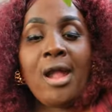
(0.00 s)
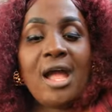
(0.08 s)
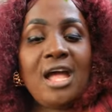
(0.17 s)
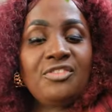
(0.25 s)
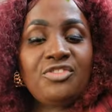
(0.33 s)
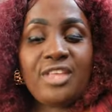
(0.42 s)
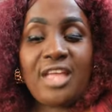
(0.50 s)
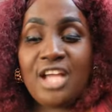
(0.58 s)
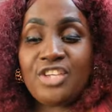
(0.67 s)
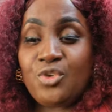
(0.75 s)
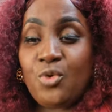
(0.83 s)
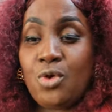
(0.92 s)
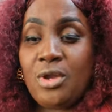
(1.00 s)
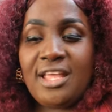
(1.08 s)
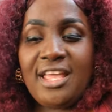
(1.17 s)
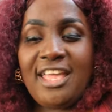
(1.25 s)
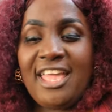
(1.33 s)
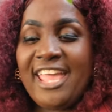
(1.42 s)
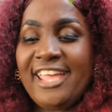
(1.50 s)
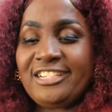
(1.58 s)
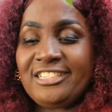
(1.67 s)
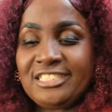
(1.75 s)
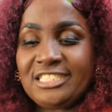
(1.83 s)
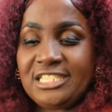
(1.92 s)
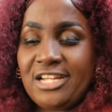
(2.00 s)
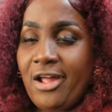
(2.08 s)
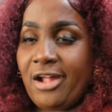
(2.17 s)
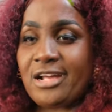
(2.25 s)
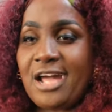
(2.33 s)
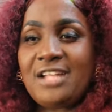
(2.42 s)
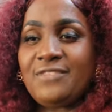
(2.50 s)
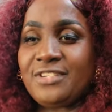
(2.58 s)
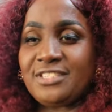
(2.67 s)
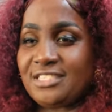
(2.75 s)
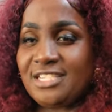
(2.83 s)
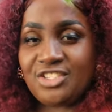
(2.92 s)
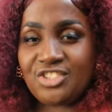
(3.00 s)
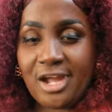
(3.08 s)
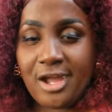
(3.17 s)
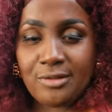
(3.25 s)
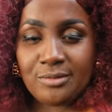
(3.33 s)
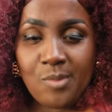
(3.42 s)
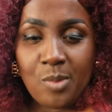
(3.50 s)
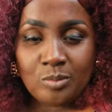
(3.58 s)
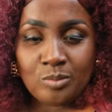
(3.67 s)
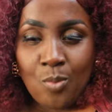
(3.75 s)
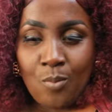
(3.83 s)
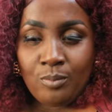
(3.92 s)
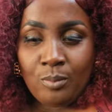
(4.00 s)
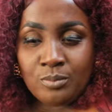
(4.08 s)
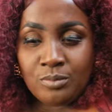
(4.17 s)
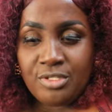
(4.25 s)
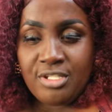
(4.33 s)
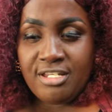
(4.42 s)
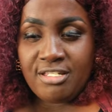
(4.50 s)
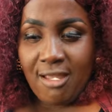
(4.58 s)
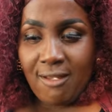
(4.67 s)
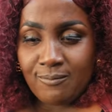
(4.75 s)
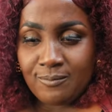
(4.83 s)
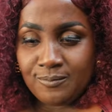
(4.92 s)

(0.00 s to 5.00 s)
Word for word: And, I should hold any conversation. Nina.